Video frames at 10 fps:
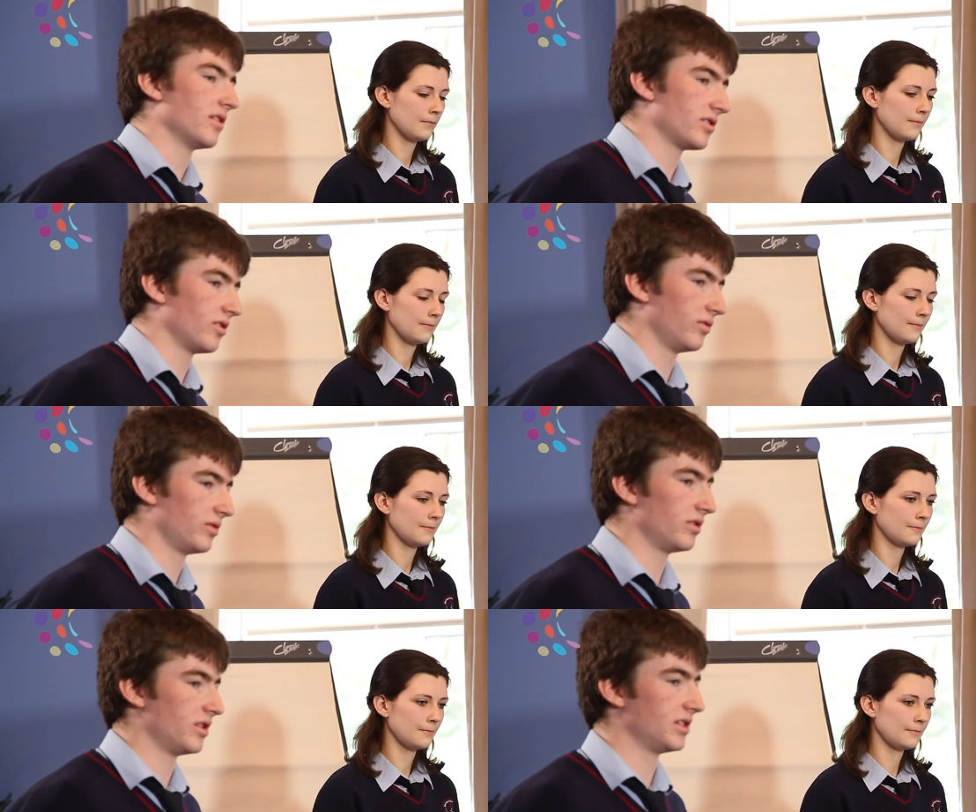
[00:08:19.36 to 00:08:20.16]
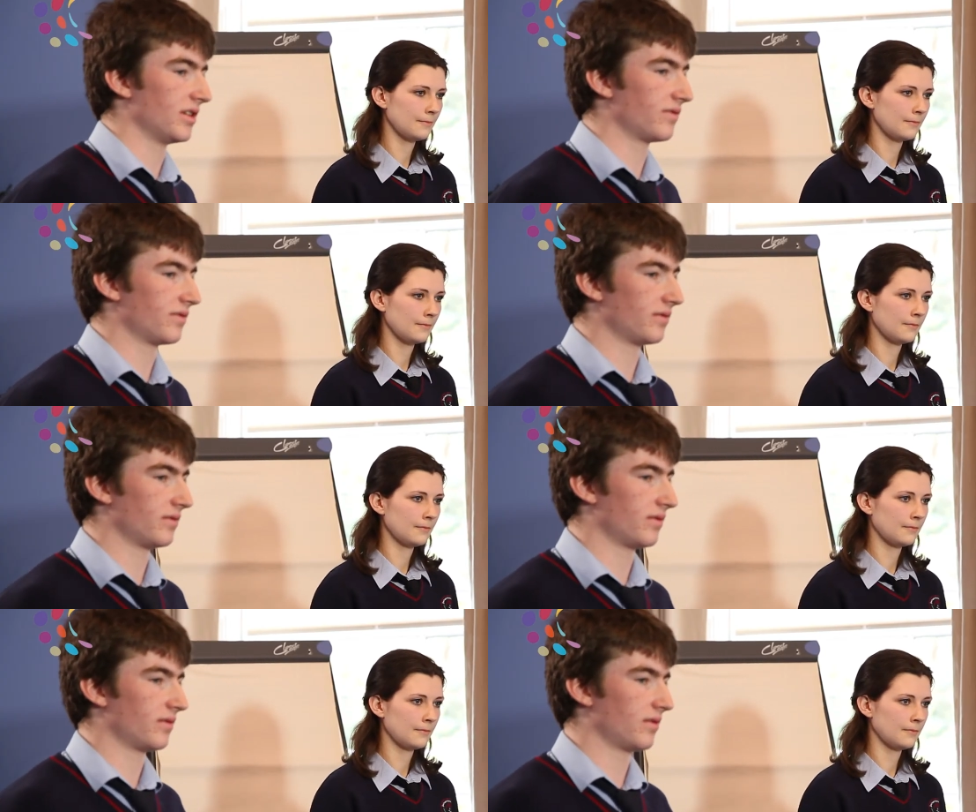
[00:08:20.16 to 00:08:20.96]
Speaker 1: so... What exactly are you
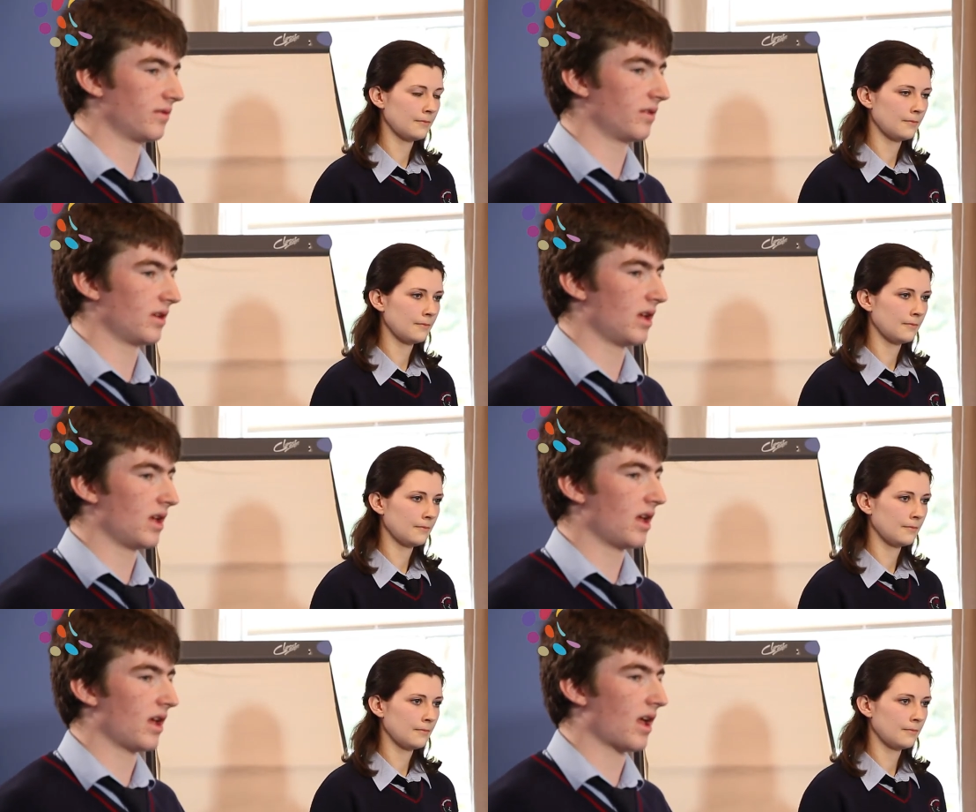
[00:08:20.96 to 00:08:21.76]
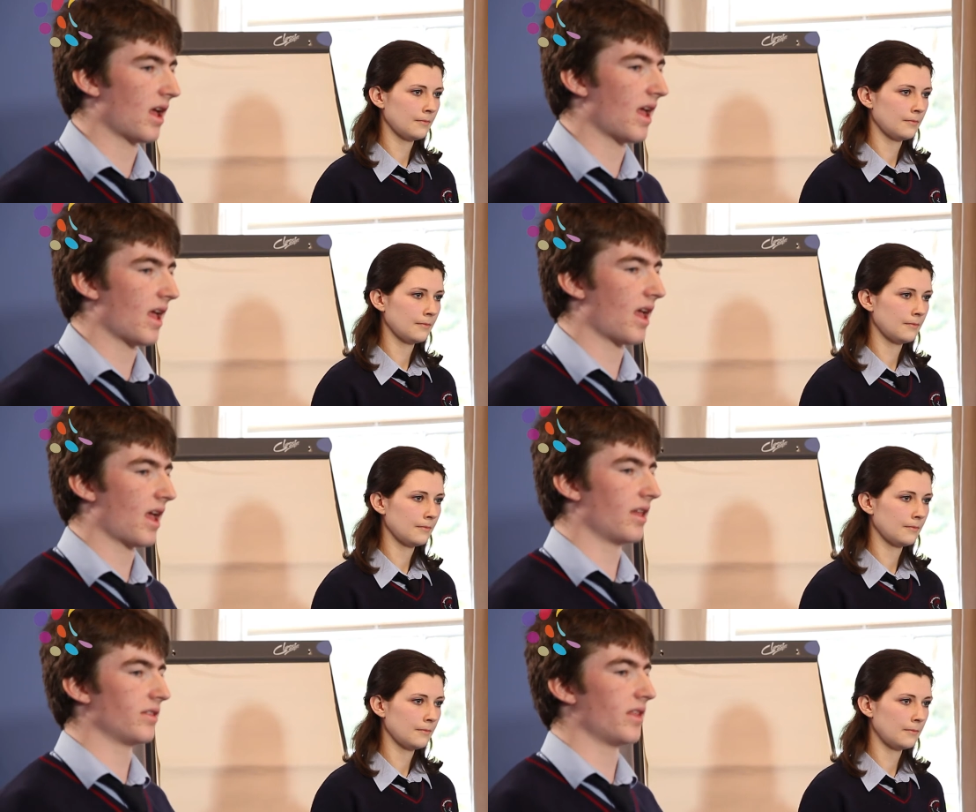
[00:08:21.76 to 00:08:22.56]
going to do with each station to
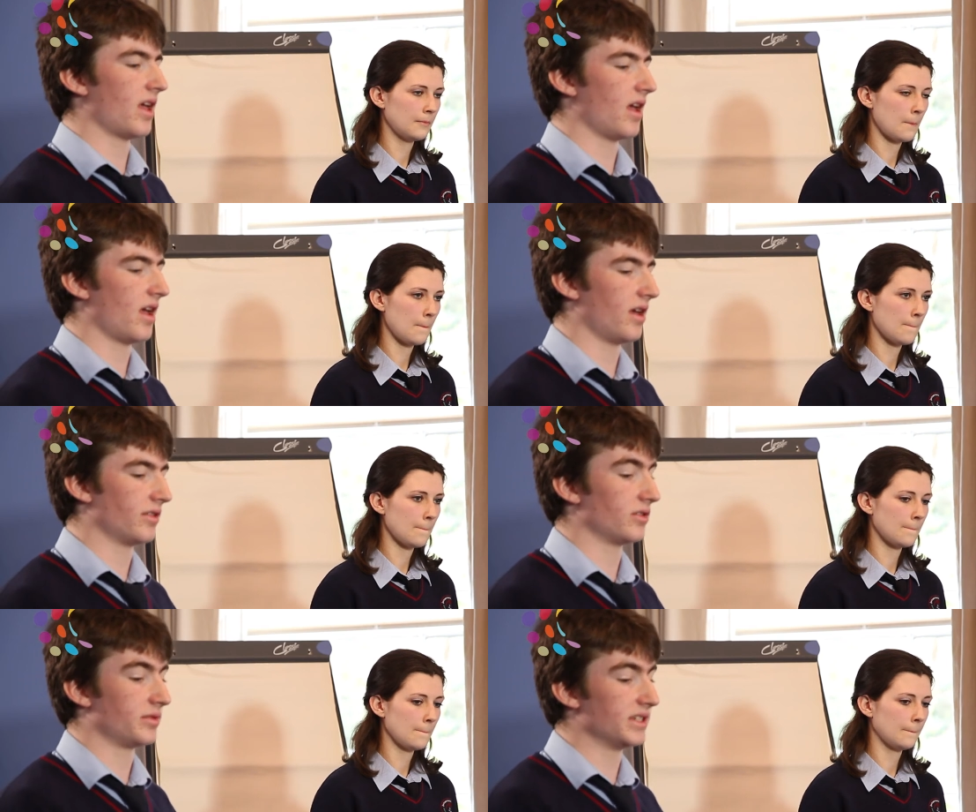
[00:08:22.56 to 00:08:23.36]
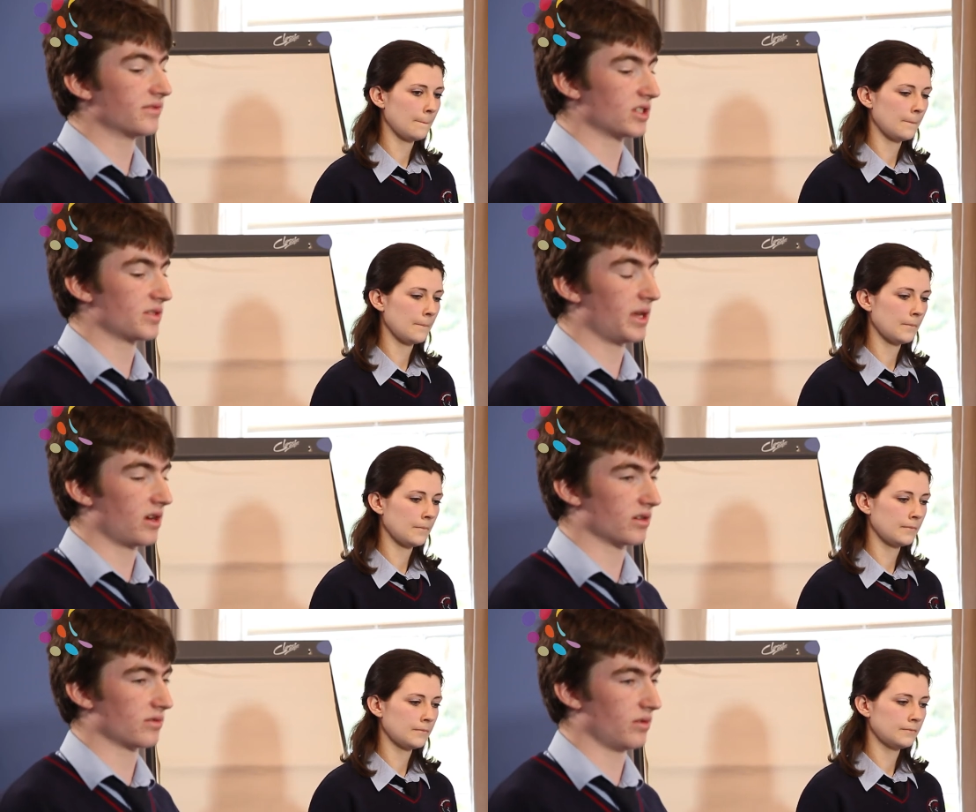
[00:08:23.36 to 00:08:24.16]
uh, the different
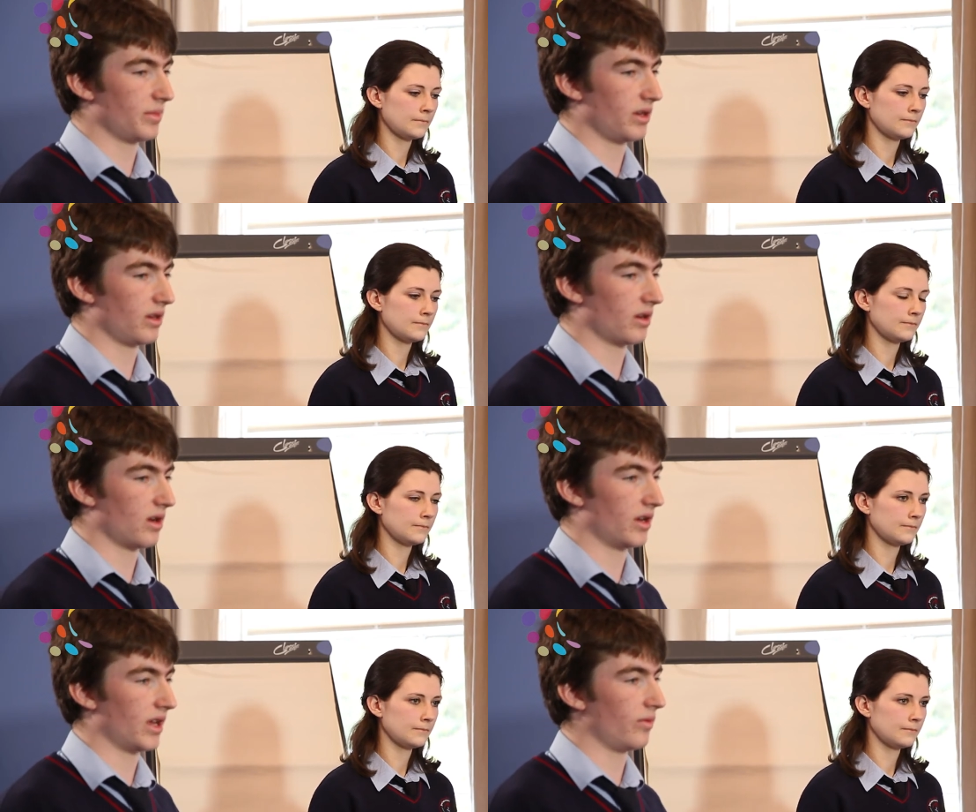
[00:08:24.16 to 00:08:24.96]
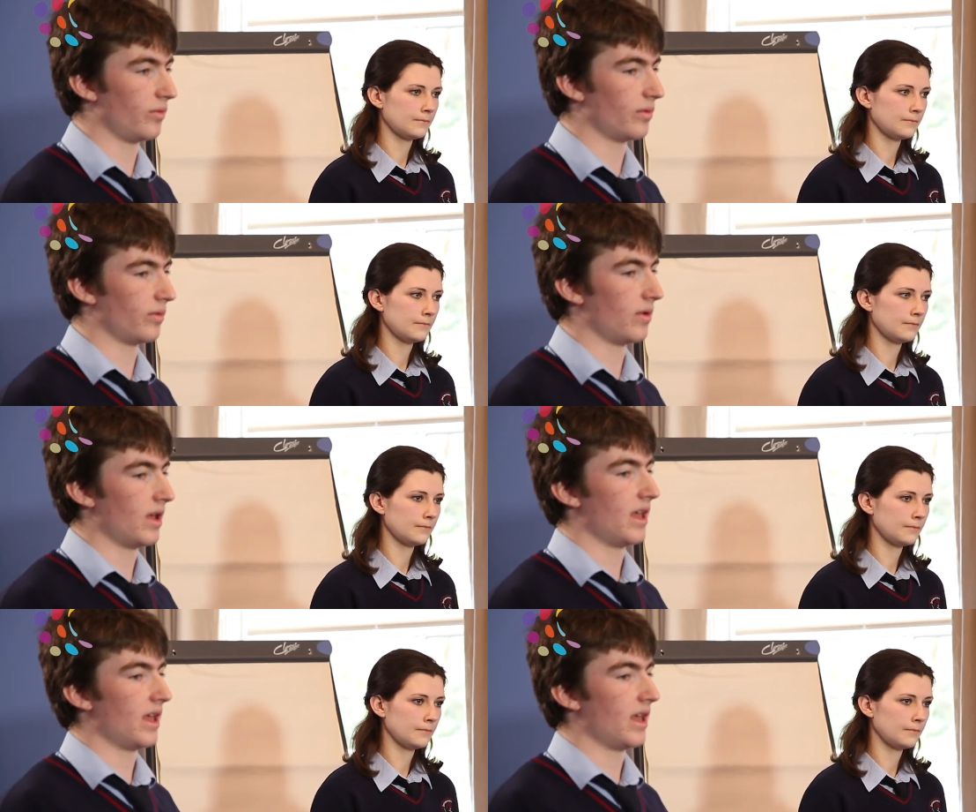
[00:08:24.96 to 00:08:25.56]
speakers will be on. Different speakers.